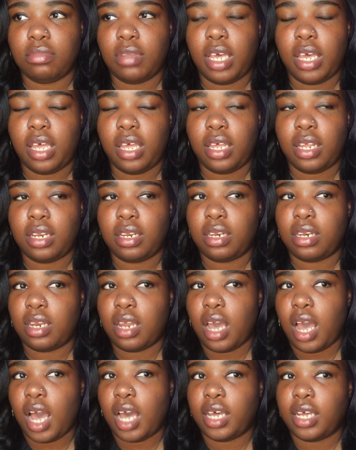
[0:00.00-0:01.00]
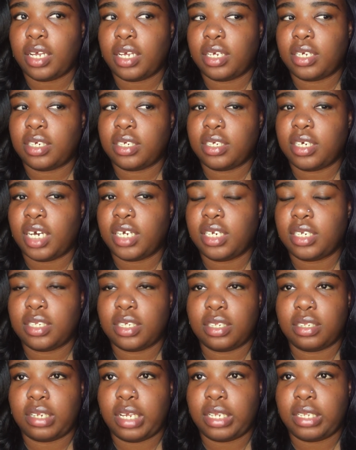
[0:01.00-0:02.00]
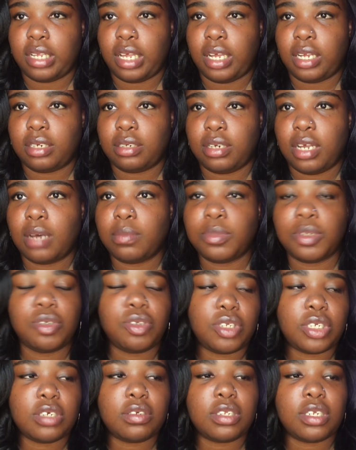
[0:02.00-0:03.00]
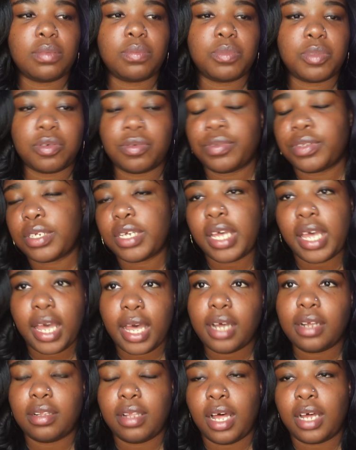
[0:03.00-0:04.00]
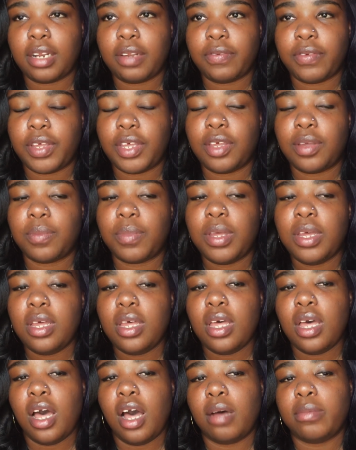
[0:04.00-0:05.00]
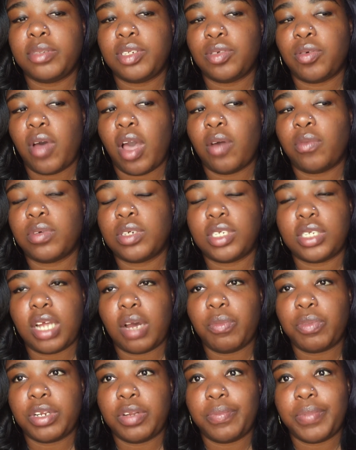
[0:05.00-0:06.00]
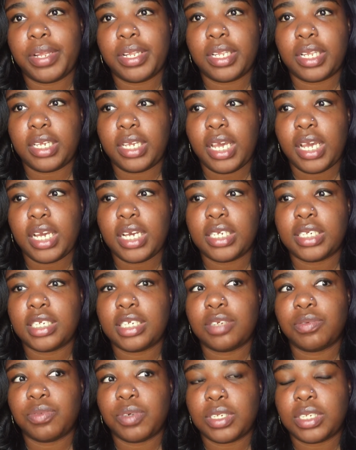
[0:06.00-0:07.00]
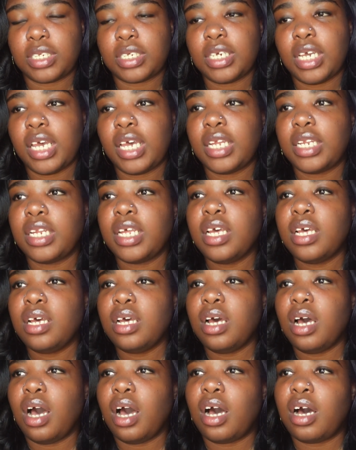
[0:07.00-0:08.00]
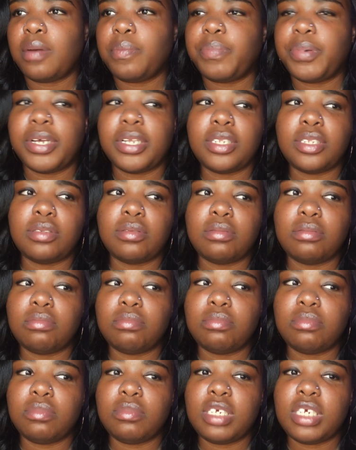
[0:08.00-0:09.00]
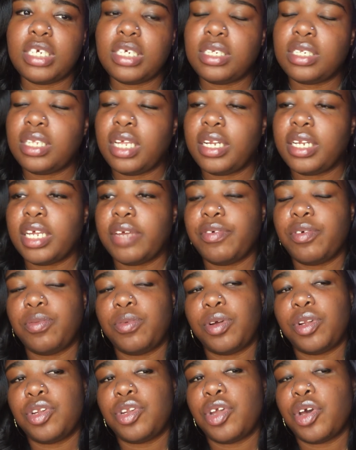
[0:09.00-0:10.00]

And I kind of didn't like that. I'm used to them booing the hell out of him. So I wish that would have been the case once again. But he's letting everyone